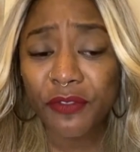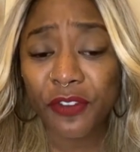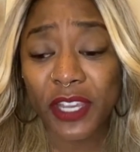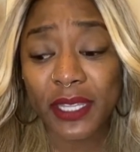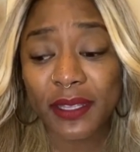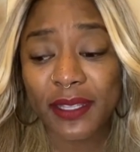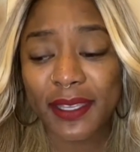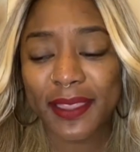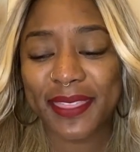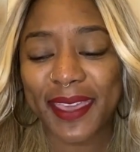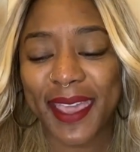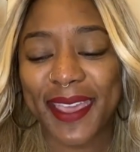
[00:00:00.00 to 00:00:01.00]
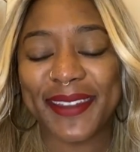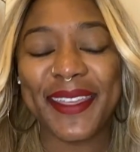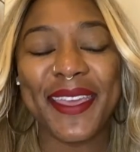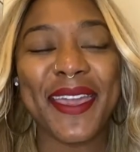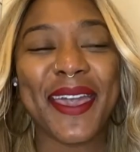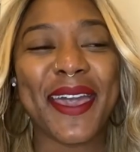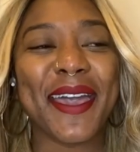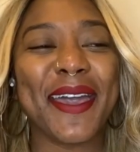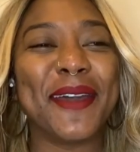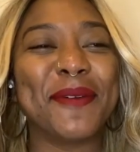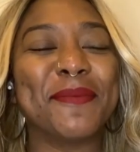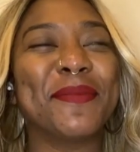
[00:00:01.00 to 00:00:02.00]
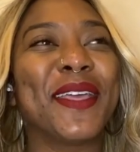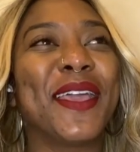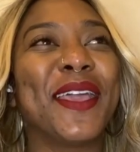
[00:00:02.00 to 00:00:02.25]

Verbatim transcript: frankly, that, um,